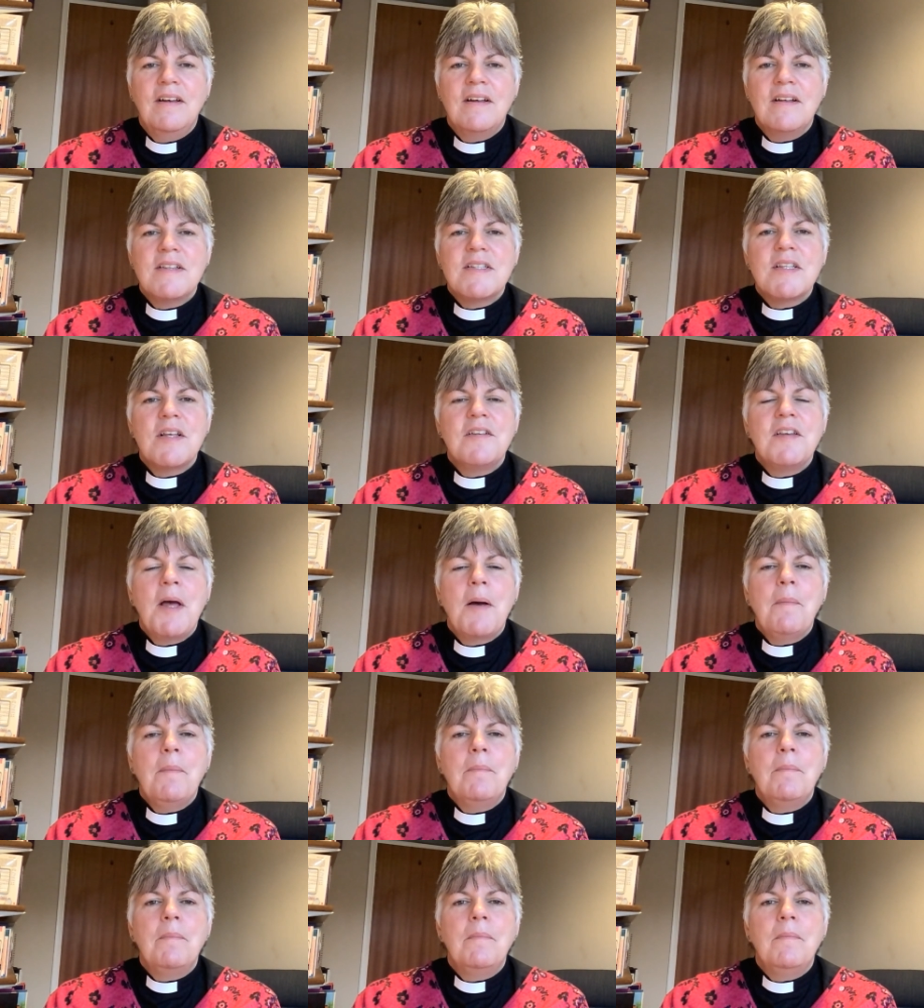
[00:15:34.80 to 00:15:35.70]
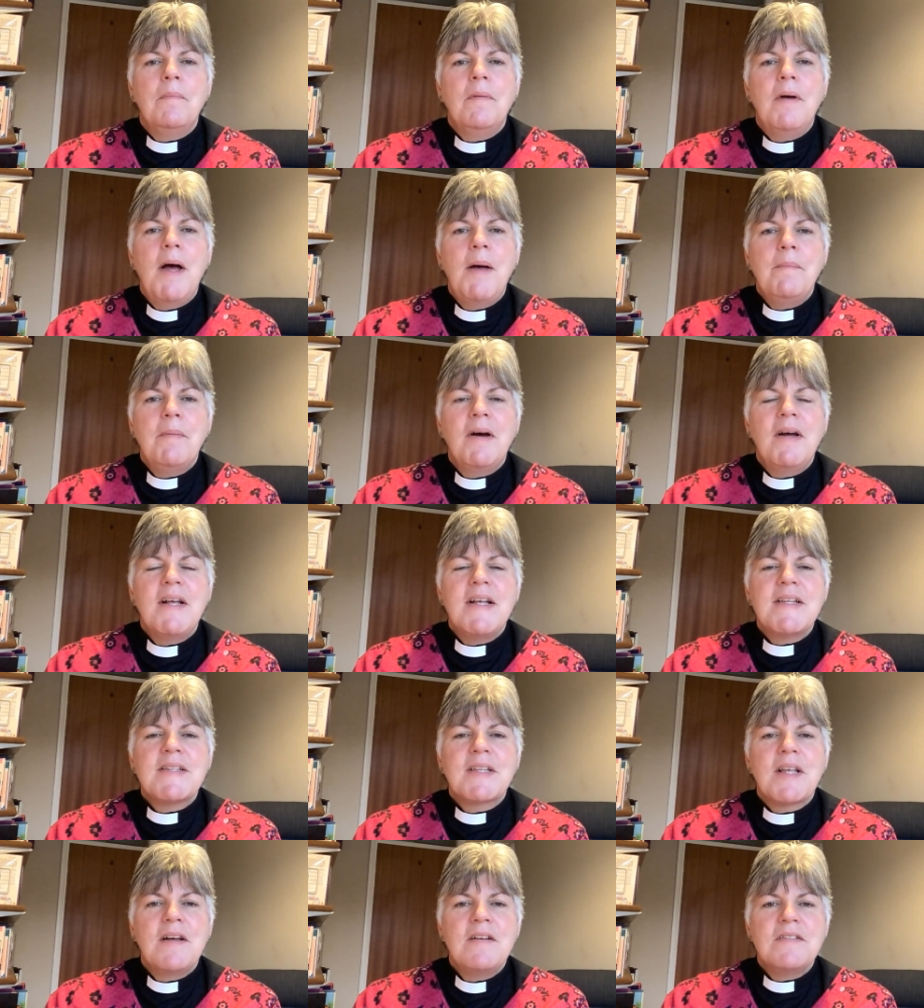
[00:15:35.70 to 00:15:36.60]
And so now Emma
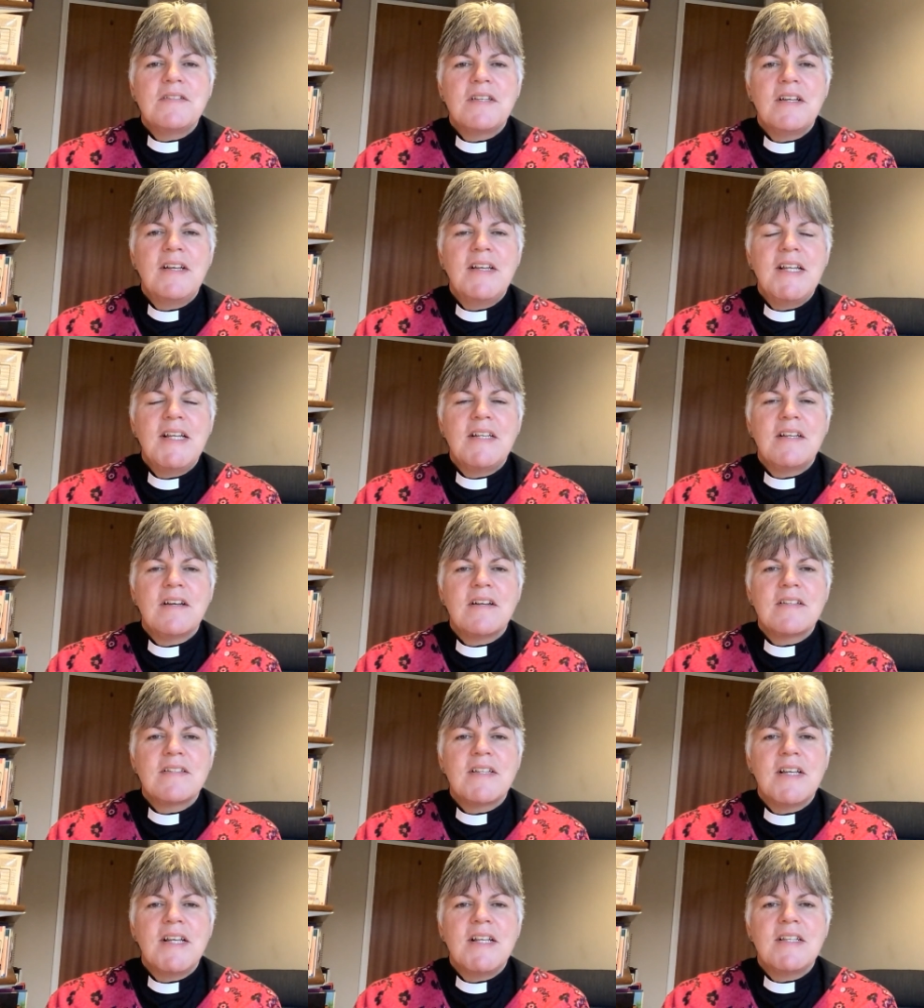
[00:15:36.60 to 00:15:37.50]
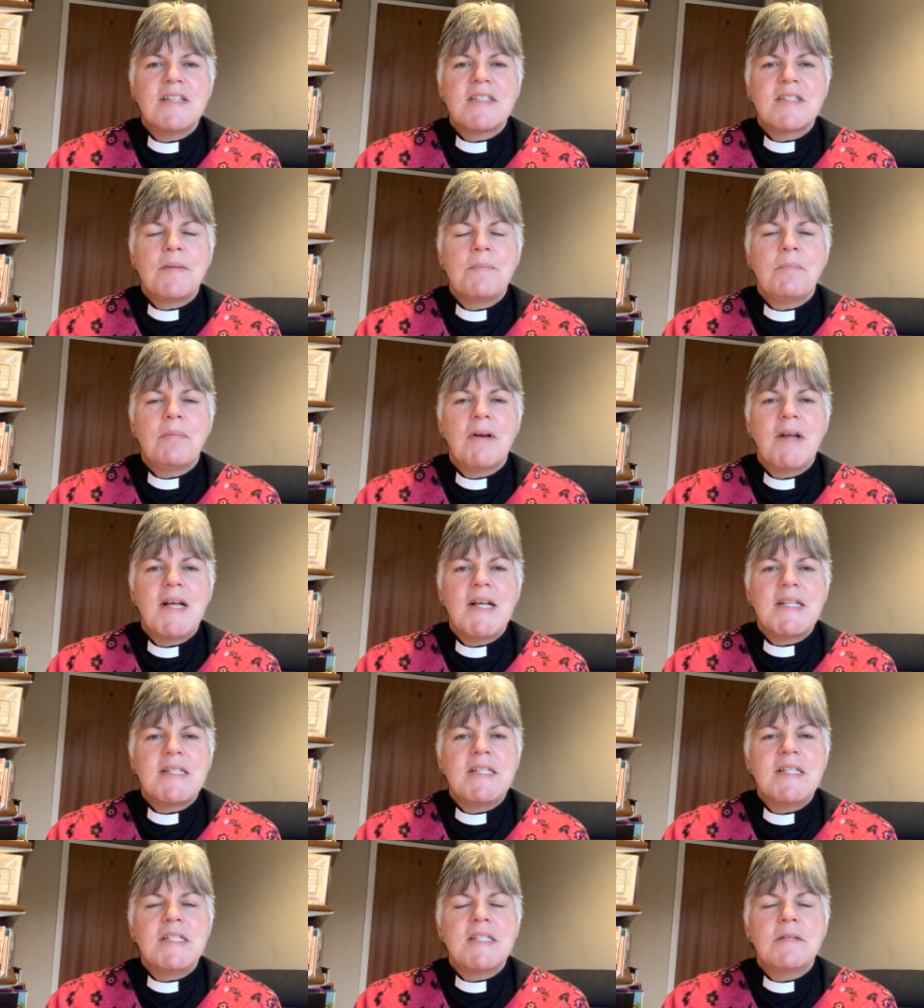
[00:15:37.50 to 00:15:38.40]
is going to lead us in some
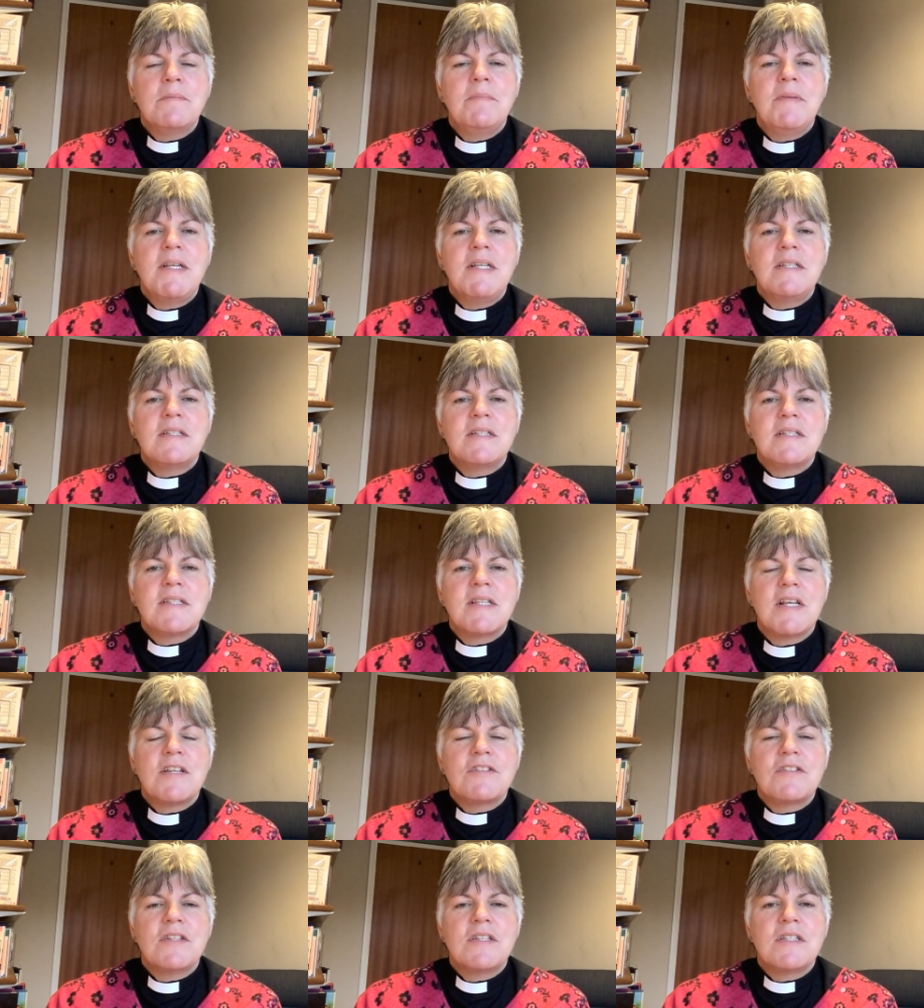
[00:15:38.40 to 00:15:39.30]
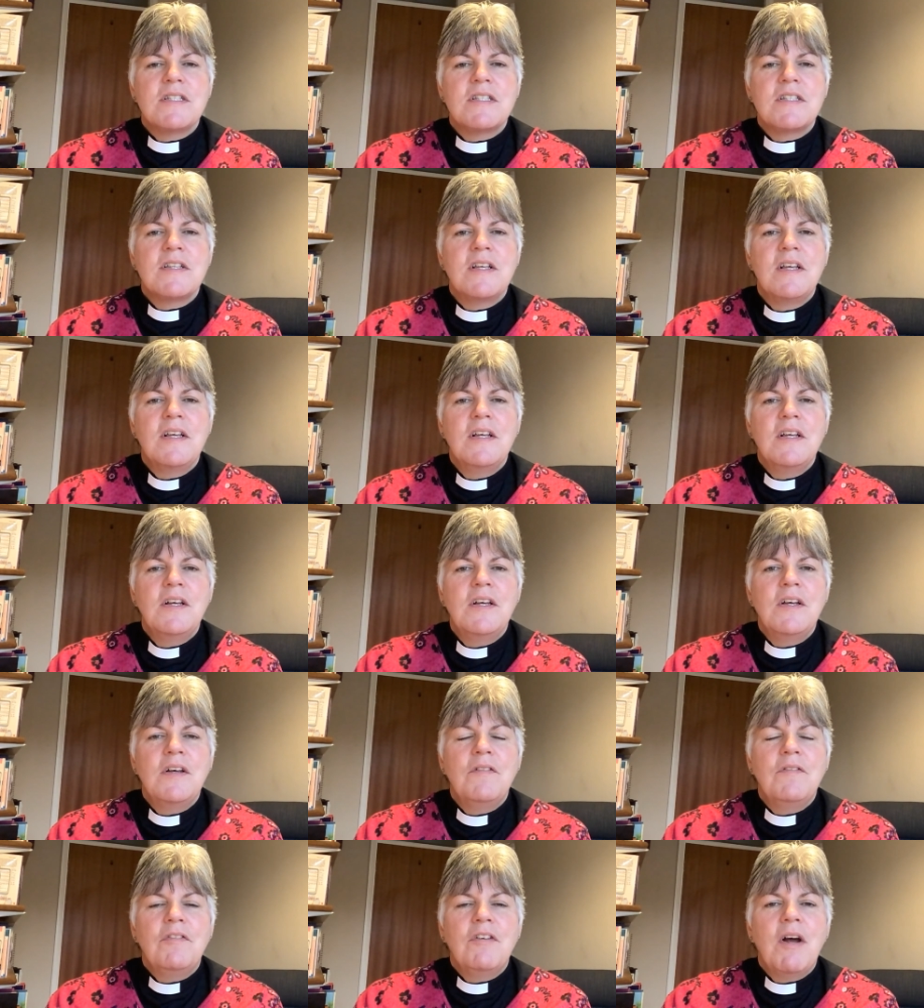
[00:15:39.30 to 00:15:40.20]
prayers, in some intercessions
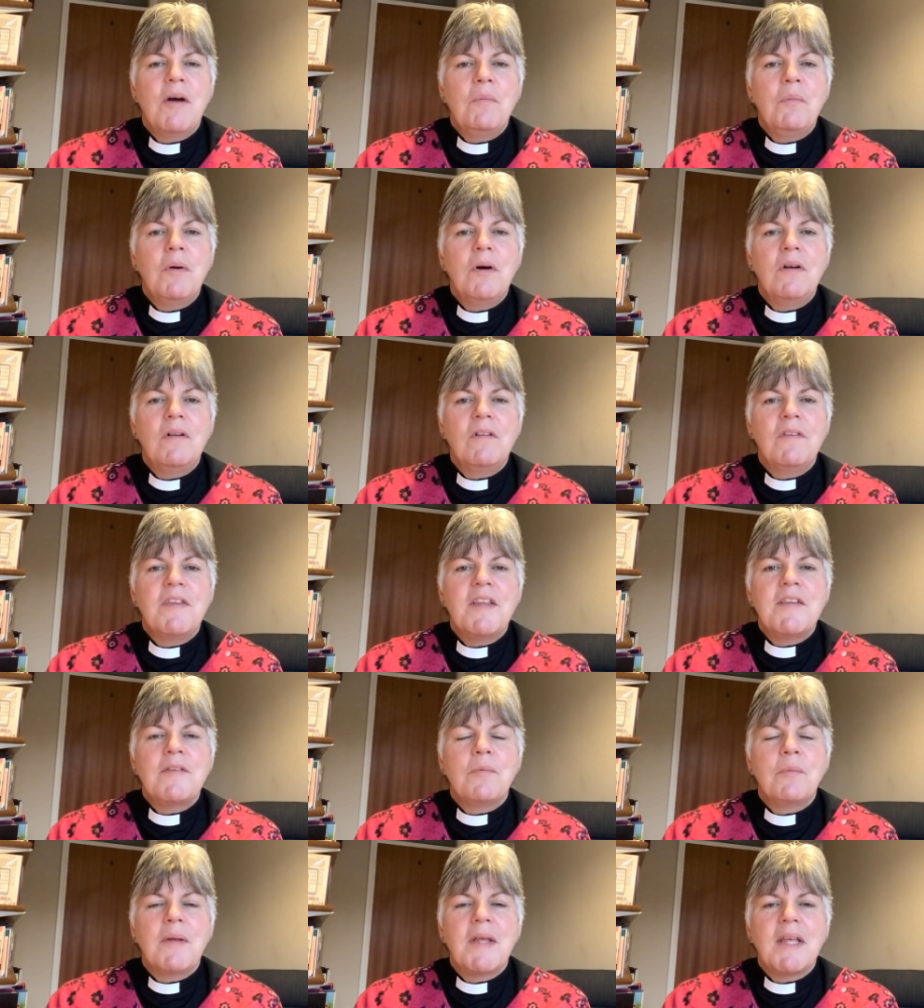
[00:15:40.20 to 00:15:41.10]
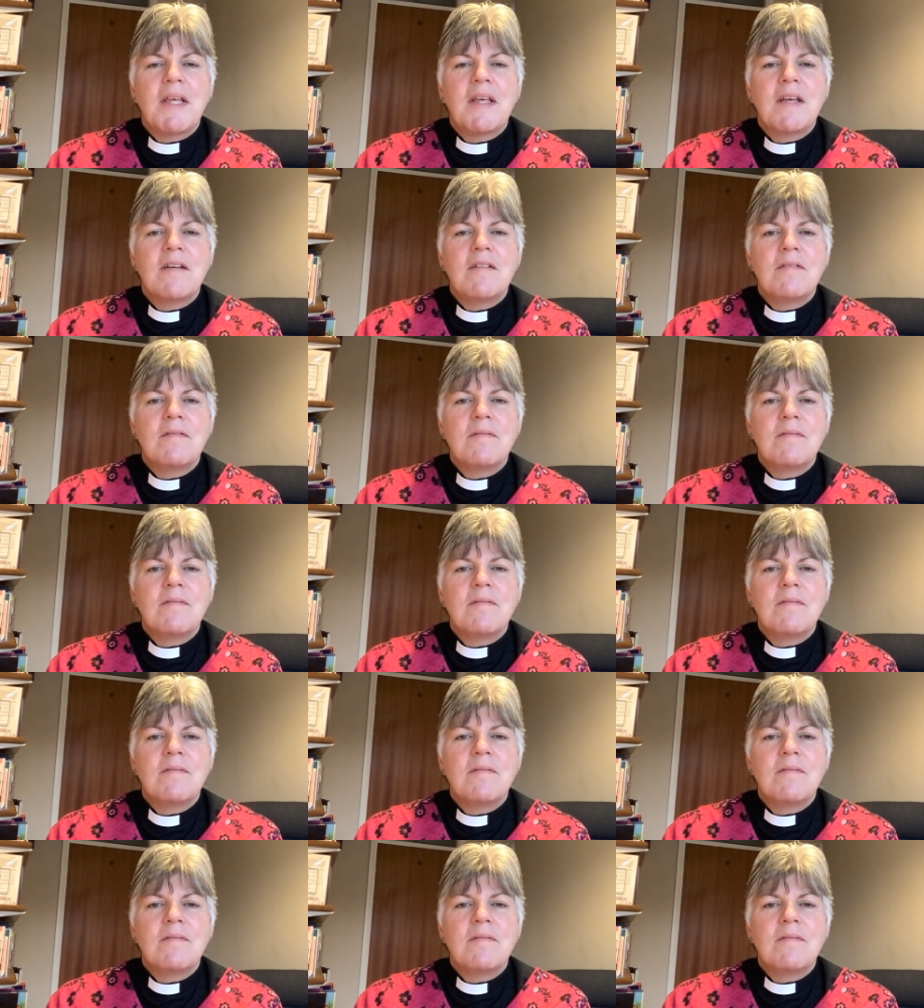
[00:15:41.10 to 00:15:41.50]
for our world this week.